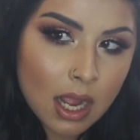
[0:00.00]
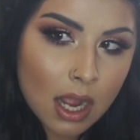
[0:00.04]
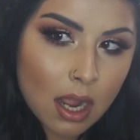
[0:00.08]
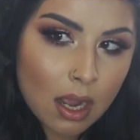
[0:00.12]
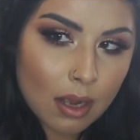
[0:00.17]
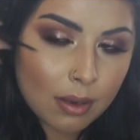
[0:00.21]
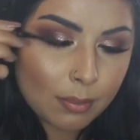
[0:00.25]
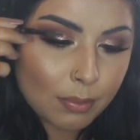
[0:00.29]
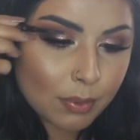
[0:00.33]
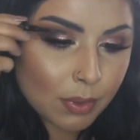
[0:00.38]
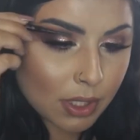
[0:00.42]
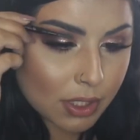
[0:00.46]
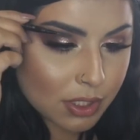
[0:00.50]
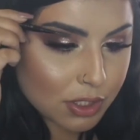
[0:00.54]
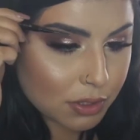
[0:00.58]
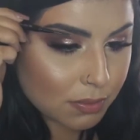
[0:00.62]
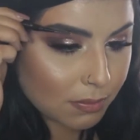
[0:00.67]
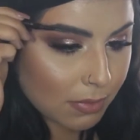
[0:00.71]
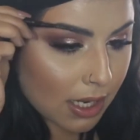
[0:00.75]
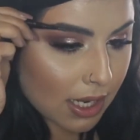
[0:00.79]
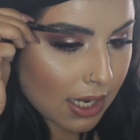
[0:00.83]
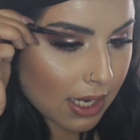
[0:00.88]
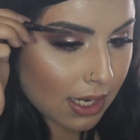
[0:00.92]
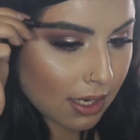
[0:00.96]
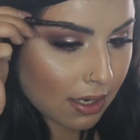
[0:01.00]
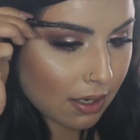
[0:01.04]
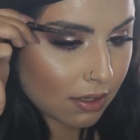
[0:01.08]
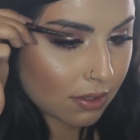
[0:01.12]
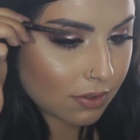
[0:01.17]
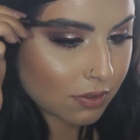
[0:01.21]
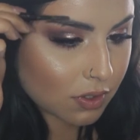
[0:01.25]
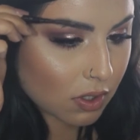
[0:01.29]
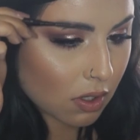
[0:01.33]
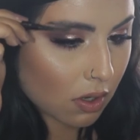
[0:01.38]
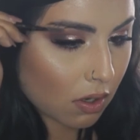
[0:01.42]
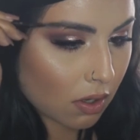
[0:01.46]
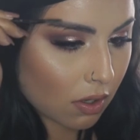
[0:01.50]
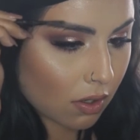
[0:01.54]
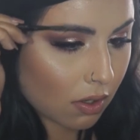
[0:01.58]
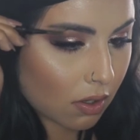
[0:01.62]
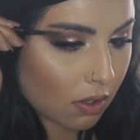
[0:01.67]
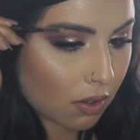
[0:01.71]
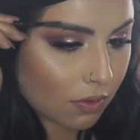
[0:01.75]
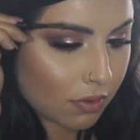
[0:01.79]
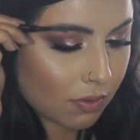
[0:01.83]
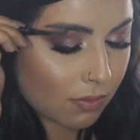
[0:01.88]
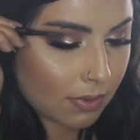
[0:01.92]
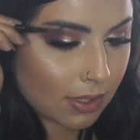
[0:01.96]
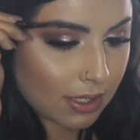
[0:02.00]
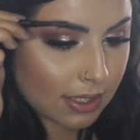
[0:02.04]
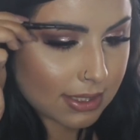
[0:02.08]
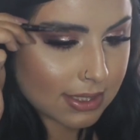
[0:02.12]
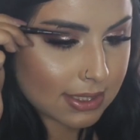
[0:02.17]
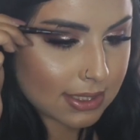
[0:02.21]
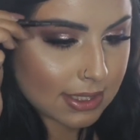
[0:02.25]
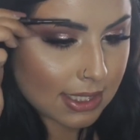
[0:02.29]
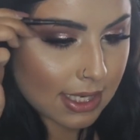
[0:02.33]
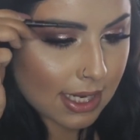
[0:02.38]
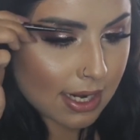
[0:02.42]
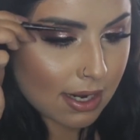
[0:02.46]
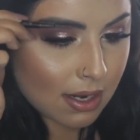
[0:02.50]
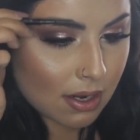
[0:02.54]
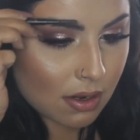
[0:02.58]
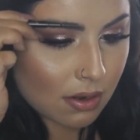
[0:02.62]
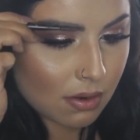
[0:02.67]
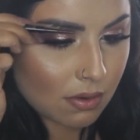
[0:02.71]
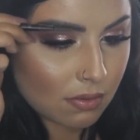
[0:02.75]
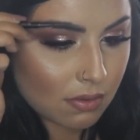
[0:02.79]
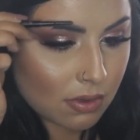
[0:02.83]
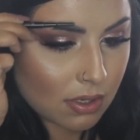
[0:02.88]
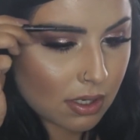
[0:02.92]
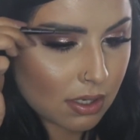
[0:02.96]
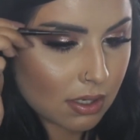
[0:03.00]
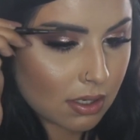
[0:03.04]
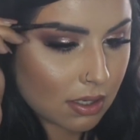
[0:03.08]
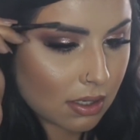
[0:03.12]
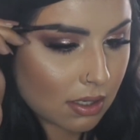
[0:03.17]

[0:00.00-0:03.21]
I'll brush my hairs all the way down,